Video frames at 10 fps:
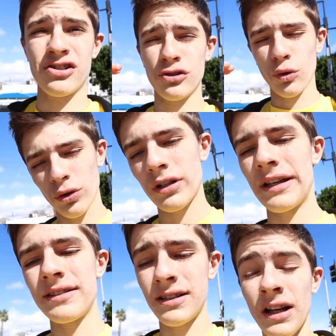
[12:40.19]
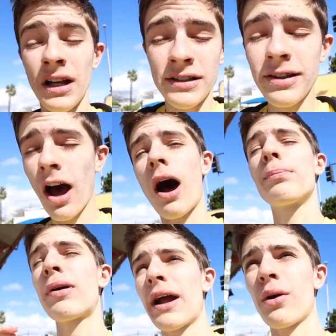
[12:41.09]
school is top
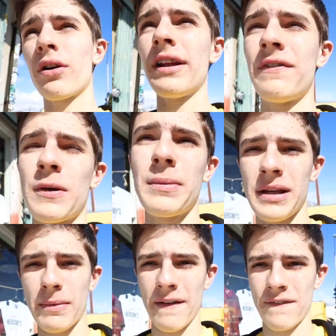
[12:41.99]
priority for me and my